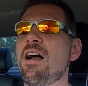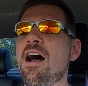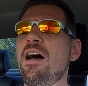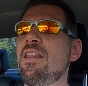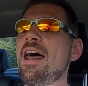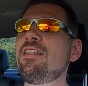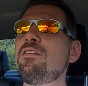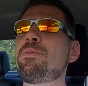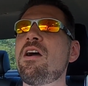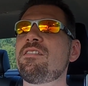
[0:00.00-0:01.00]
A lot of
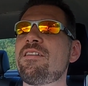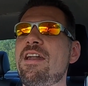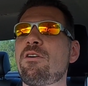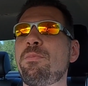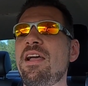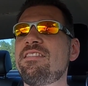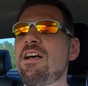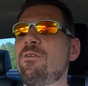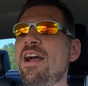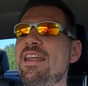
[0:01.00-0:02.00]
these parts I've got to replace
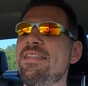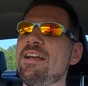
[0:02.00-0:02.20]
already.